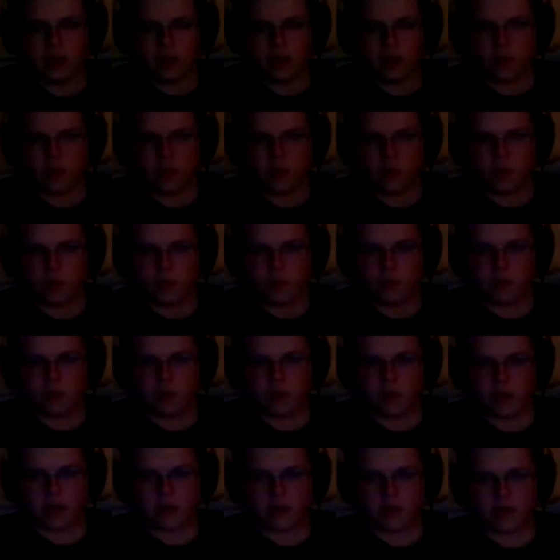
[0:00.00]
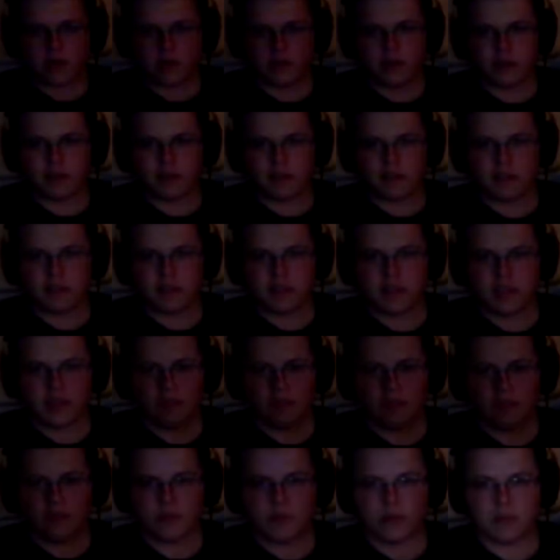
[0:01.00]
cool. Okay, let's go ahead and give it a
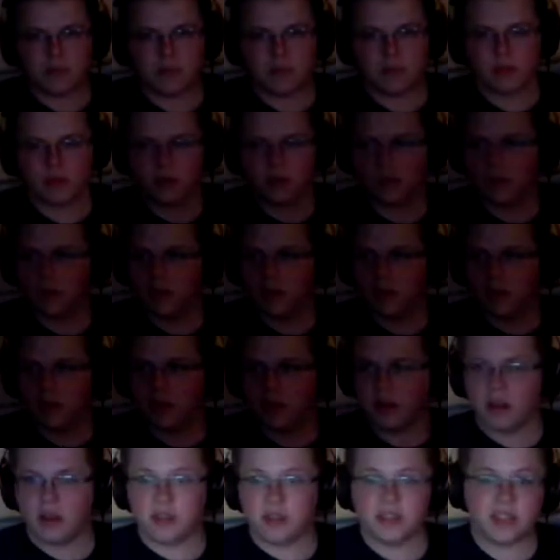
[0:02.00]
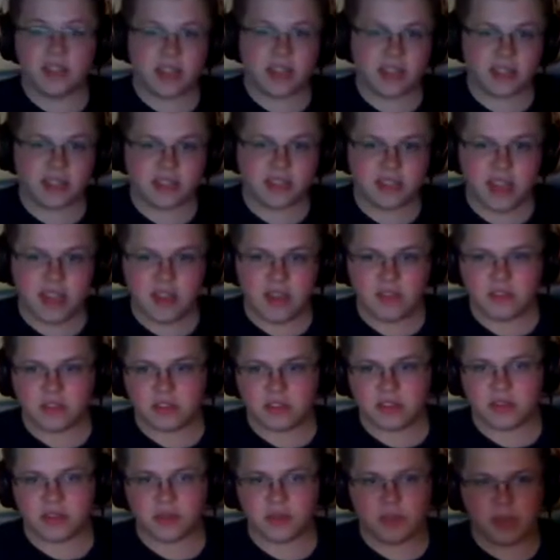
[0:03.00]
save. A second save, just
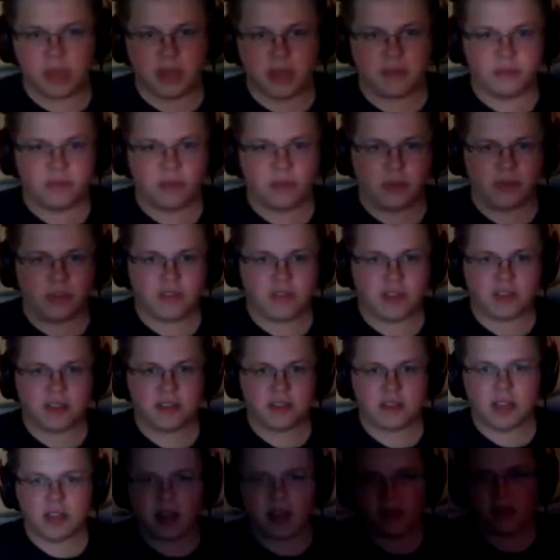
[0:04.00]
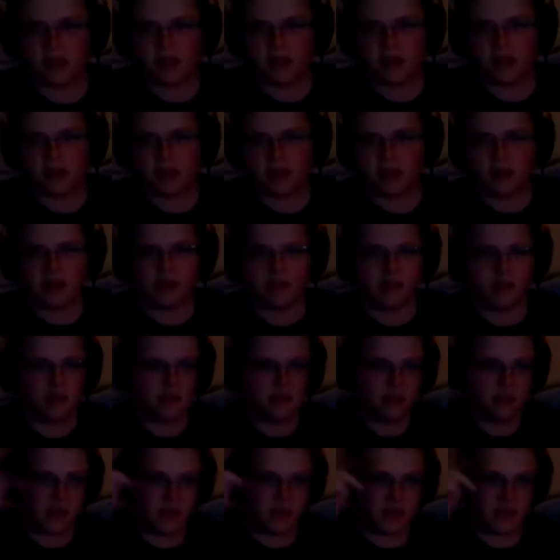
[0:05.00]
because we fixed that.
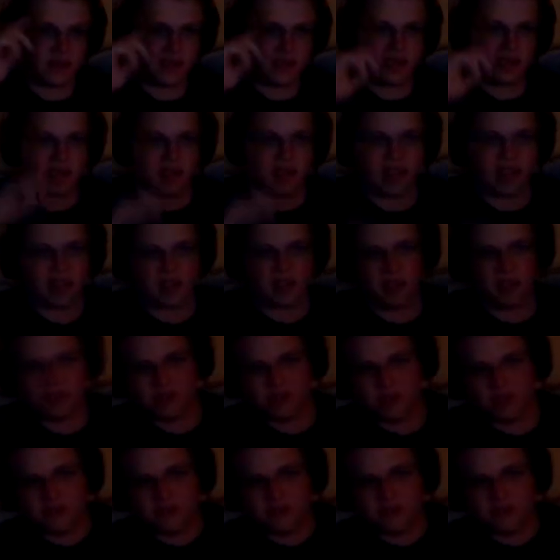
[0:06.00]
Let's go inside the cave.